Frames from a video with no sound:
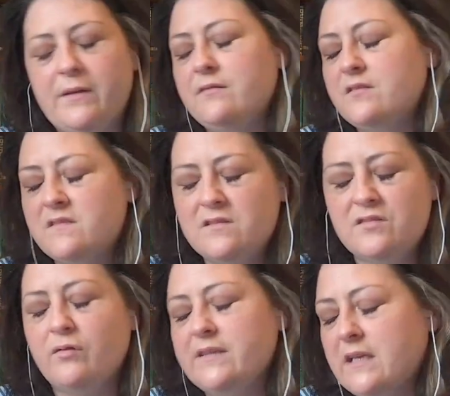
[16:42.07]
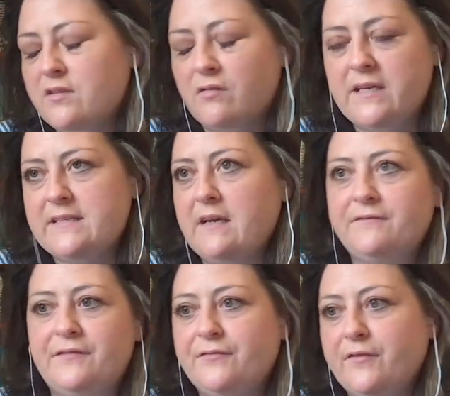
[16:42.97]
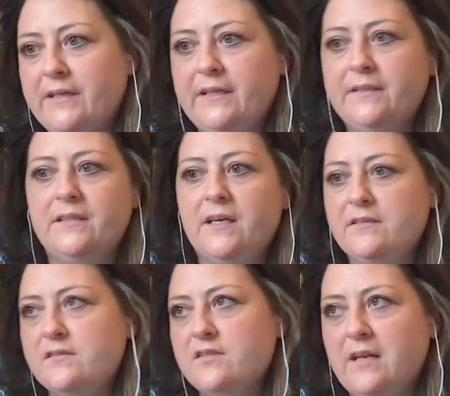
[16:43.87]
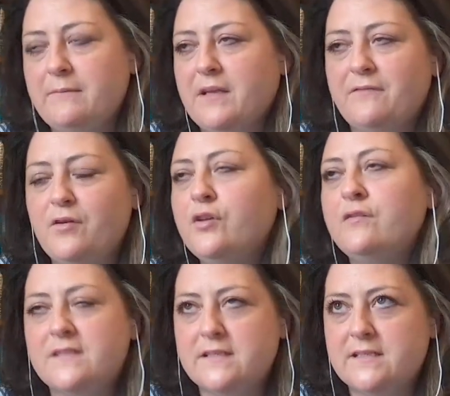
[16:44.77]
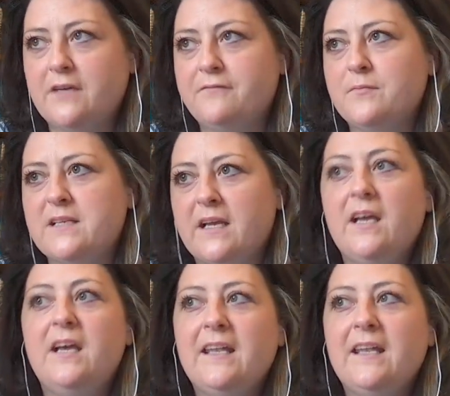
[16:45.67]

and sorted their donkeys out for free and clipped their hooves and stuff, and was like,